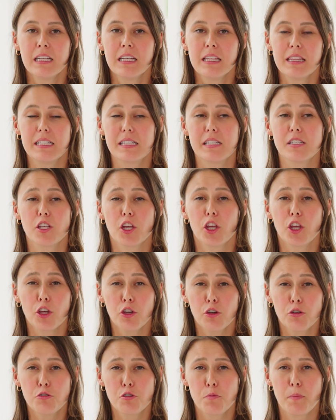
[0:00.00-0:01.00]
This is a
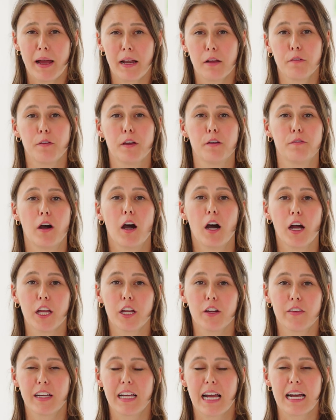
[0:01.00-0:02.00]
huge benefit for high
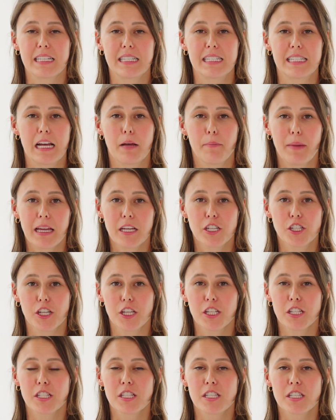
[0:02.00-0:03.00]
uric acid
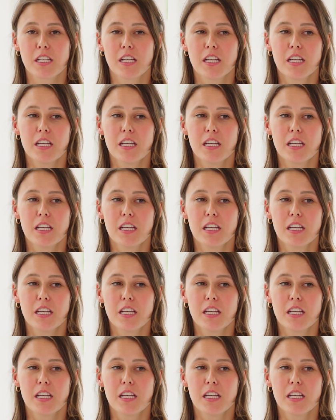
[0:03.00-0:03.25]
Dalmatians.